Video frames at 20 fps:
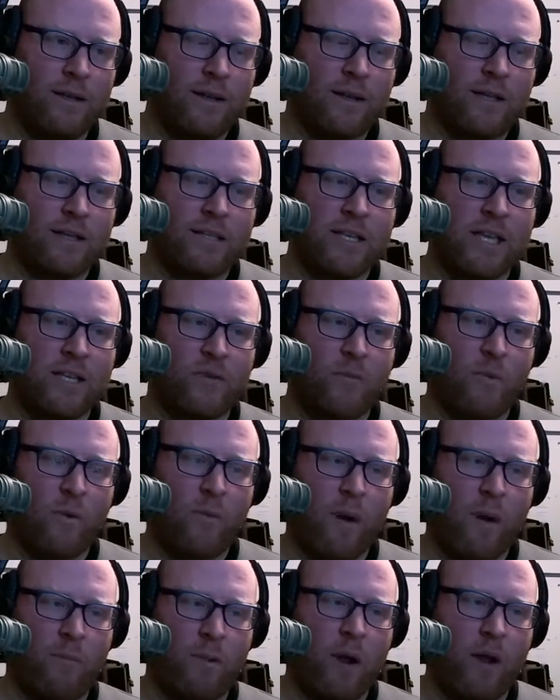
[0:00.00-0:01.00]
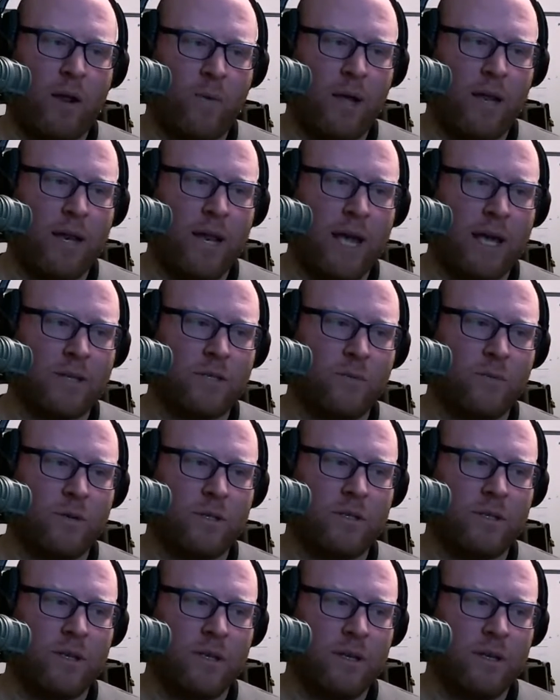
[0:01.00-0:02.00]
because that's where my brain went next
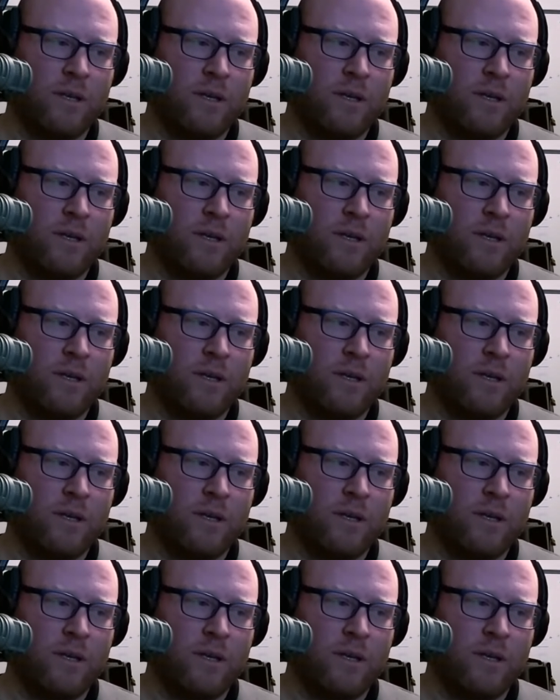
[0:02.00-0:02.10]
was,